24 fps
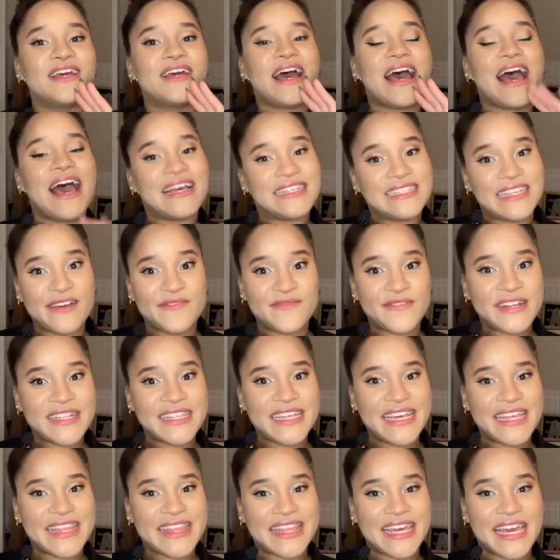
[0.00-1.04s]
I
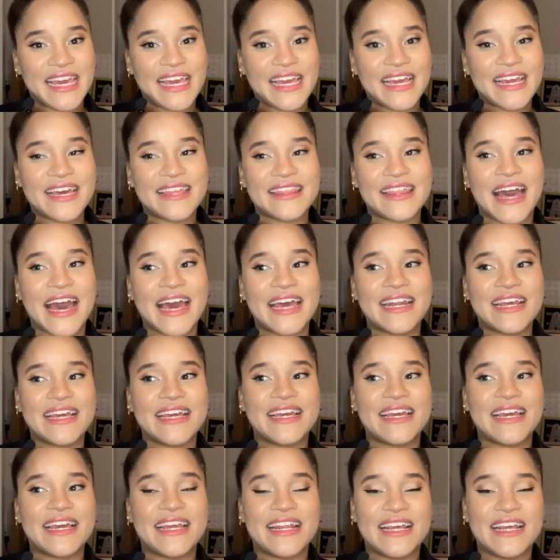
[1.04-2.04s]
definitely think that it